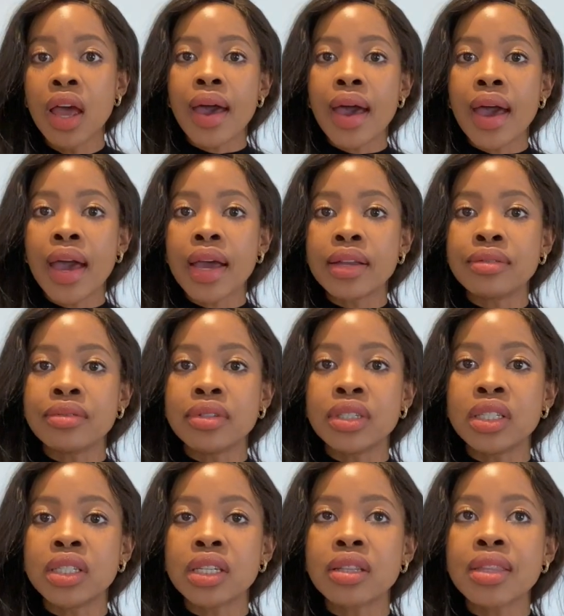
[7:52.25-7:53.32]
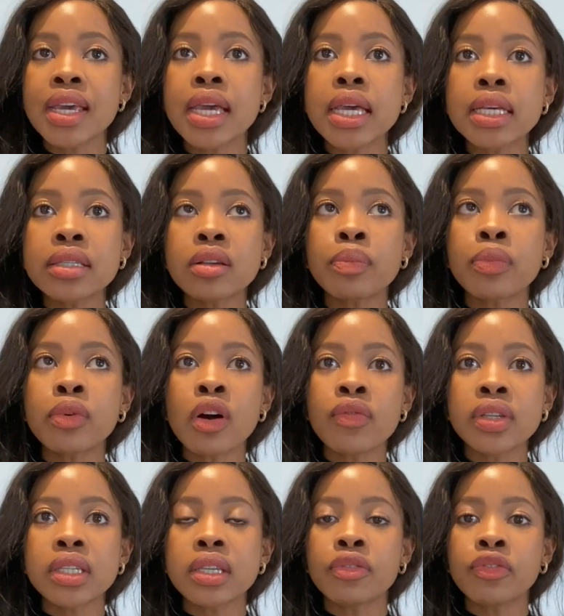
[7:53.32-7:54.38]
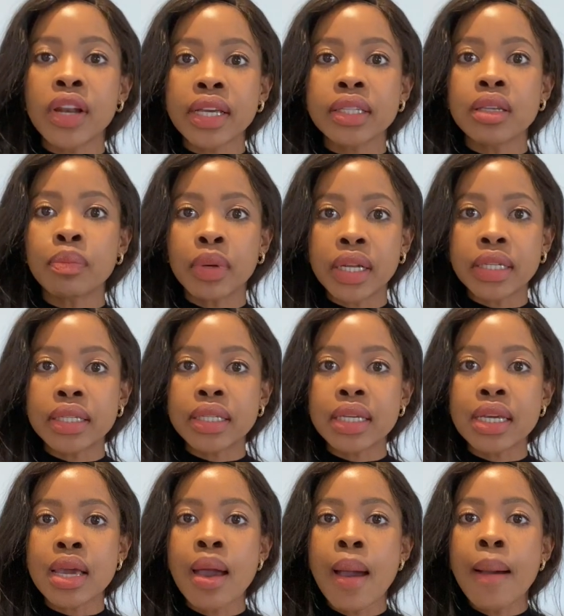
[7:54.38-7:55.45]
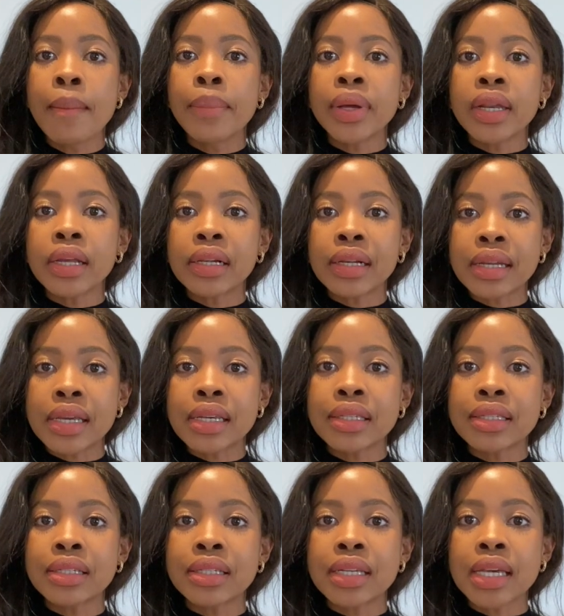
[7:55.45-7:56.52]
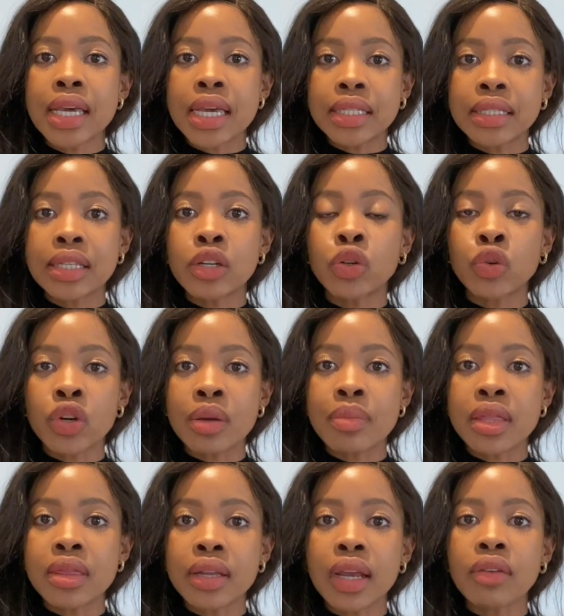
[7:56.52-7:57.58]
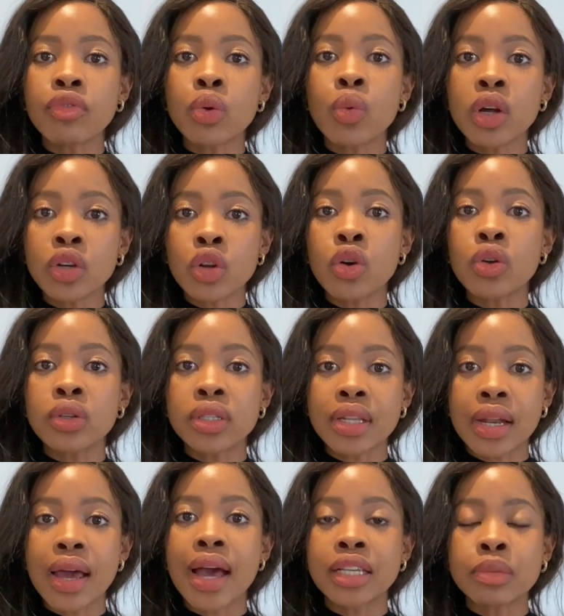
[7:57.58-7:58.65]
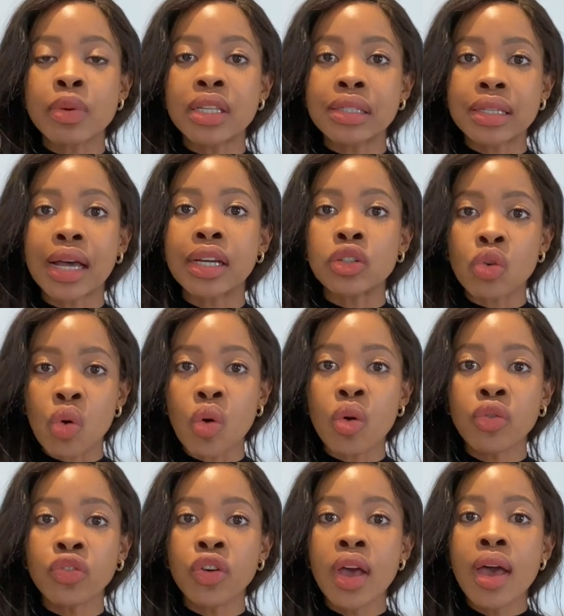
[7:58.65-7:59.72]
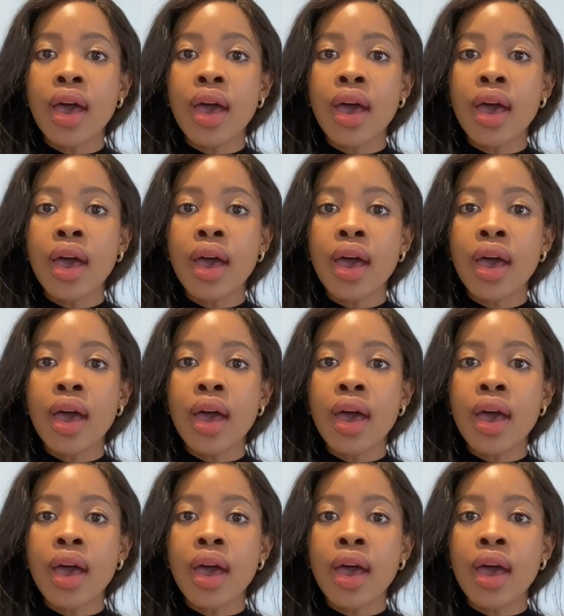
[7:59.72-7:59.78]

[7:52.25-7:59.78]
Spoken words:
And there is obviously flexibility, but at least it's an agreement that everyone knows that has been signed off.